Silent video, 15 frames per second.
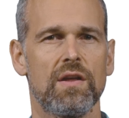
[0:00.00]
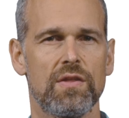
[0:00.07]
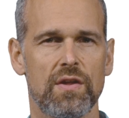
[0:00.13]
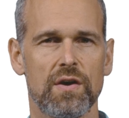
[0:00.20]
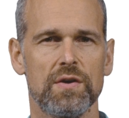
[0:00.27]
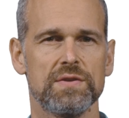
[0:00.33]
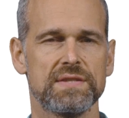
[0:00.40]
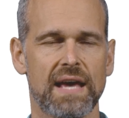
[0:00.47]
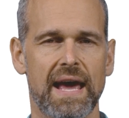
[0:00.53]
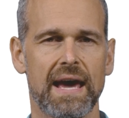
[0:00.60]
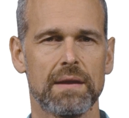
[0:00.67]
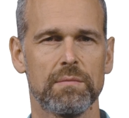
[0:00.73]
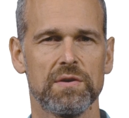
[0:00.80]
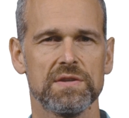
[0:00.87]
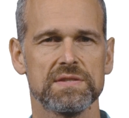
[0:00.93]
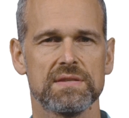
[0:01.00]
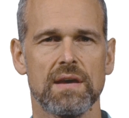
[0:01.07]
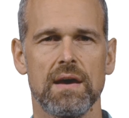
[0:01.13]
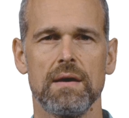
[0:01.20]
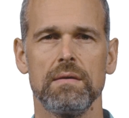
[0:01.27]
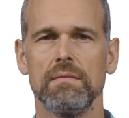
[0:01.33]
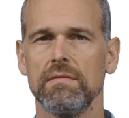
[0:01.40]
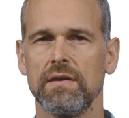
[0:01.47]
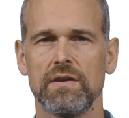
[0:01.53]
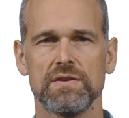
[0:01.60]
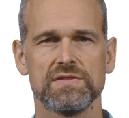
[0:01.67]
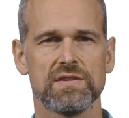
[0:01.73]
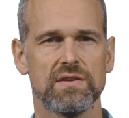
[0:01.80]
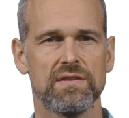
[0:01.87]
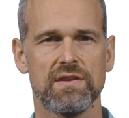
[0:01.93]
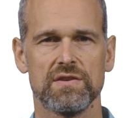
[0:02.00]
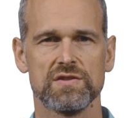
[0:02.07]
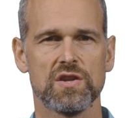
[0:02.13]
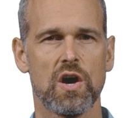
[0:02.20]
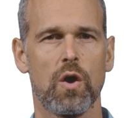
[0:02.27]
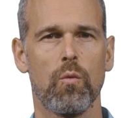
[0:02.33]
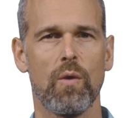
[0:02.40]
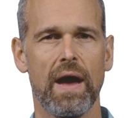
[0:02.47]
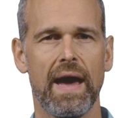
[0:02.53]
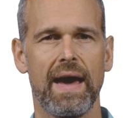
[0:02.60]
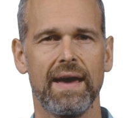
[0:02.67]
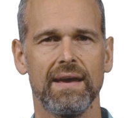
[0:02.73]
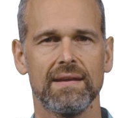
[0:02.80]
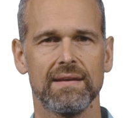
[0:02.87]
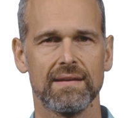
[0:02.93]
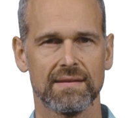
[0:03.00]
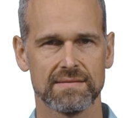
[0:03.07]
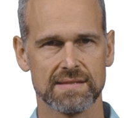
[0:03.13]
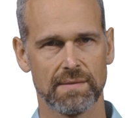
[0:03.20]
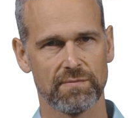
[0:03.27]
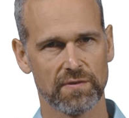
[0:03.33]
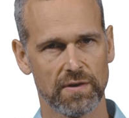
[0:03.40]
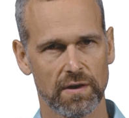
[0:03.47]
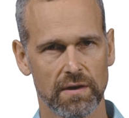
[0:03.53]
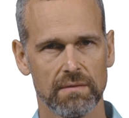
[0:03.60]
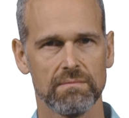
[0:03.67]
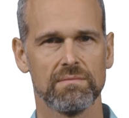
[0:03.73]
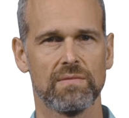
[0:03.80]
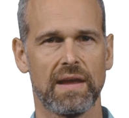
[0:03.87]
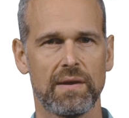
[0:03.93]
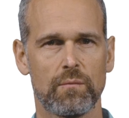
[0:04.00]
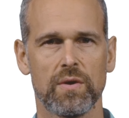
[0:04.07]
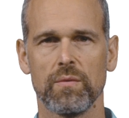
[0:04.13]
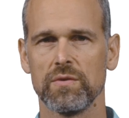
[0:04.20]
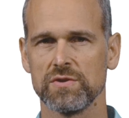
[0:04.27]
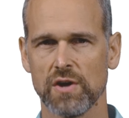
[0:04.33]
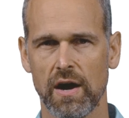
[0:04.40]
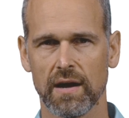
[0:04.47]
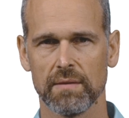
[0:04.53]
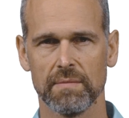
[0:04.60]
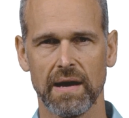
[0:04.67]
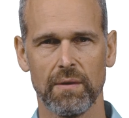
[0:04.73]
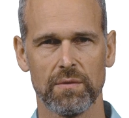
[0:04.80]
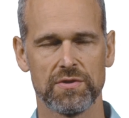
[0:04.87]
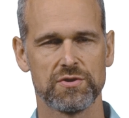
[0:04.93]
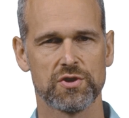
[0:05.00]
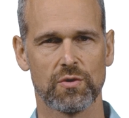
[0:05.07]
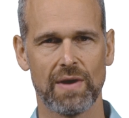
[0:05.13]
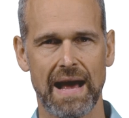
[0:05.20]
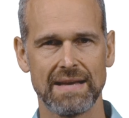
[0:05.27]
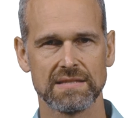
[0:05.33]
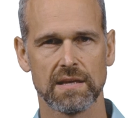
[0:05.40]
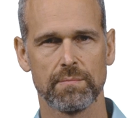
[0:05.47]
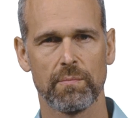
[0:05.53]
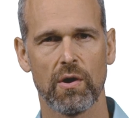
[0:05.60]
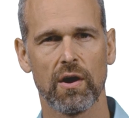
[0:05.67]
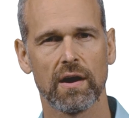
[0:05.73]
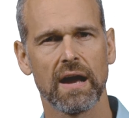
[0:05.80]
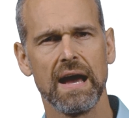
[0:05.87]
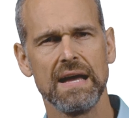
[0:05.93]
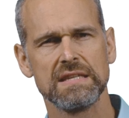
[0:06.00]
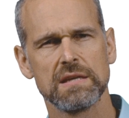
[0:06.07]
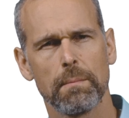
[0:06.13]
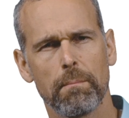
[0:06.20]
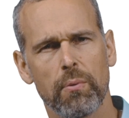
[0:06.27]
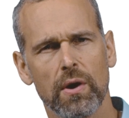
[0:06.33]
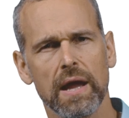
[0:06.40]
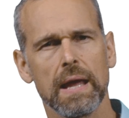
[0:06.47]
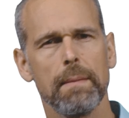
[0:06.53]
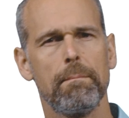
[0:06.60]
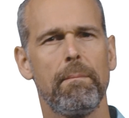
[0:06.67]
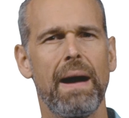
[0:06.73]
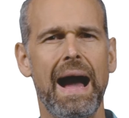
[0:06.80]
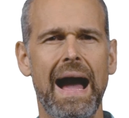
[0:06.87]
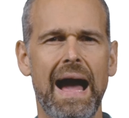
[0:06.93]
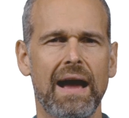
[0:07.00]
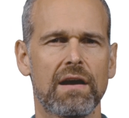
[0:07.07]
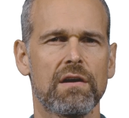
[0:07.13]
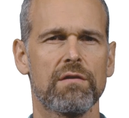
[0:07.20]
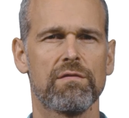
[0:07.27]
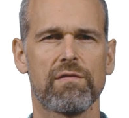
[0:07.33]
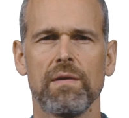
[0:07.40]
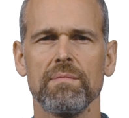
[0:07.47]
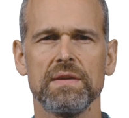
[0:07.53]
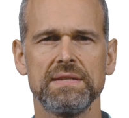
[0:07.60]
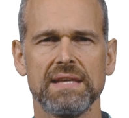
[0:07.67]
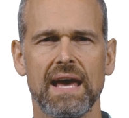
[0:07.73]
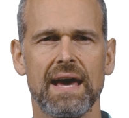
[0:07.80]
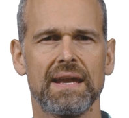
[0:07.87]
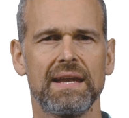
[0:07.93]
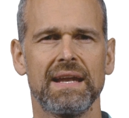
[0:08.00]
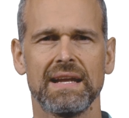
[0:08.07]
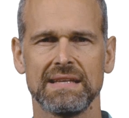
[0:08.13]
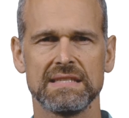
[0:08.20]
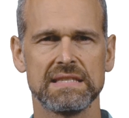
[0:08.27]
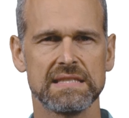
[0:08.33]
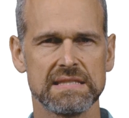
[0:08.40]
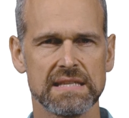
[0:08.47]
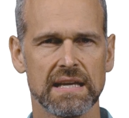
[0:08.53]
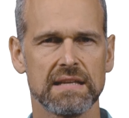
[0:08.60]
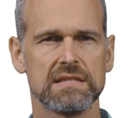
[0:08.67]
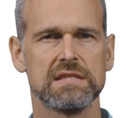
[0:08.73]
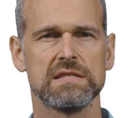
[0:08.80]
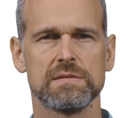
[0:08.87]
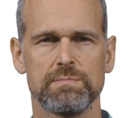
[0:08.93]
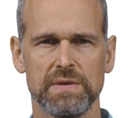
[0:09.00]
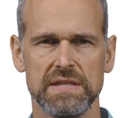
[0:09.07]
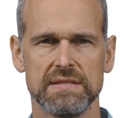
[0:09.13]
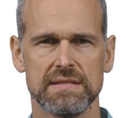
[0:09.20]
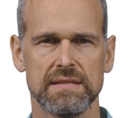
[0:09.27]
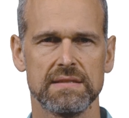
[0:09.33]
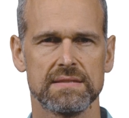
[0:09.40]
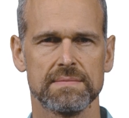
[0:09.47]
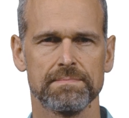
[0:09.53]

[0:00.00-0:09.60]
those animals there's, there's no way, except for like we were talking about with Jurassic Park, to bring back from the dead an extinct species.